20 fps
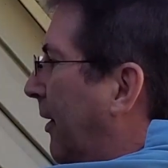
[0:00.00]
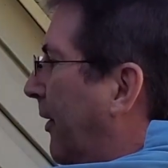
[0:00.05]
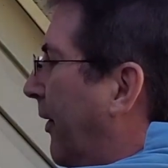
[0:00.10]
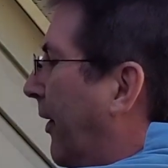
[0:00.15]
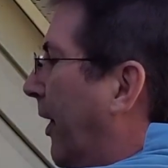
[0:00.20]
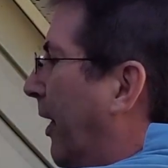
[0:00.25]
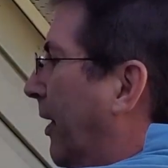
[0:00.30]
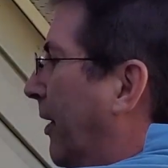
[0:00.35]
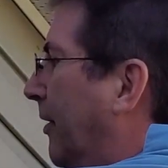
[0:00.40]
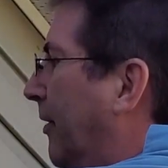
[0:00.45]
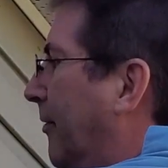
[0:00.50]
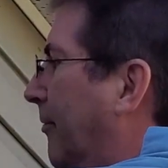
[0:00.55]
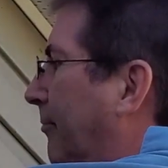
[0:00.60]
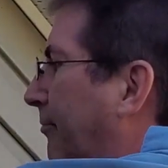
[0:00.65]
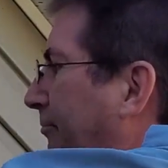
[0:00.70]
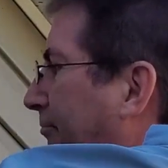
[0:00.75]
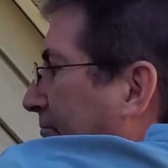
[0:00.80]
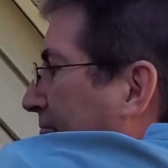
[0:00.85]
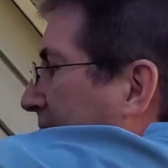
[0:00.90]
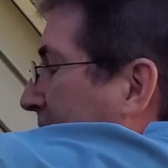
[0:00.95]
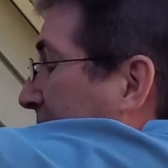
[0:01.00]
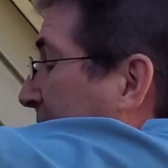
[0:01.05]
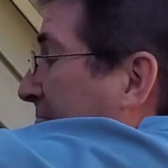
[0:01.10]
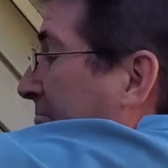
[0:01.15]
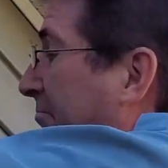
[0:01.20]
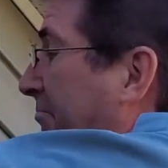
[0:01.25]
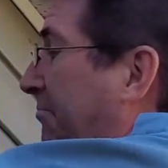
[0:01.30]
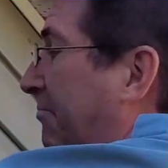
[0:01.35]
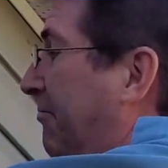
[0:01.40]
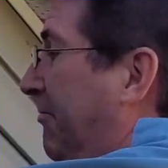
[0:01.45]
that
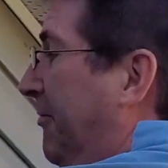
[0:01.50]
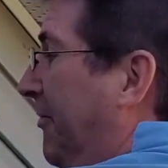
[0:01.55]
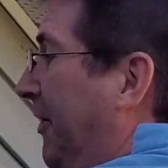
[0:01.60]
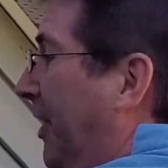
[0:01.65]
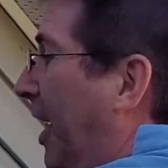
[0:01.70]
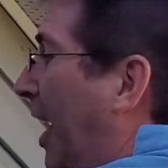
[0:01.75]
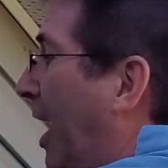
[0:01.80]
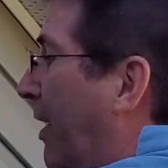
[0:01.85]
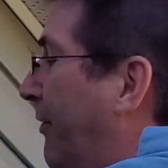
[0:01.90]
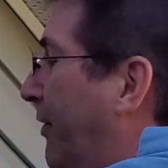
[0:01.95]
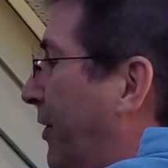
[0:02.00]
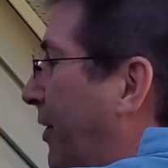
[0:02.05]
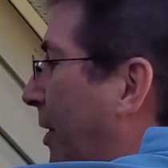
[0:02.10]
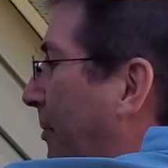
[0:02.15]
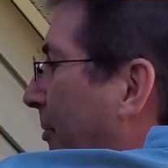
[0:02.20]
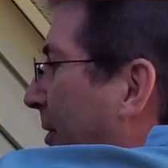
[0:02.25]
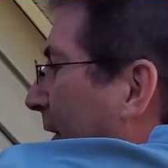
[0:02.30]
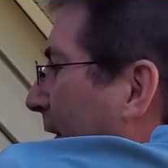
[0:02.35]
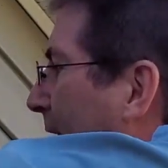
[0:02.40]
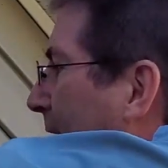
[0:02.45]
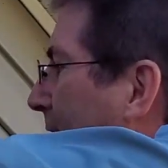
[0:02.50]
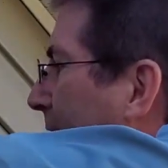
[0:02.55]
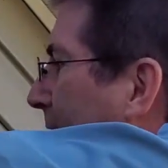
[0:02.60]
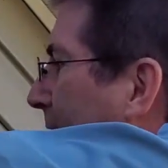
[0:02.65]
half it's empty.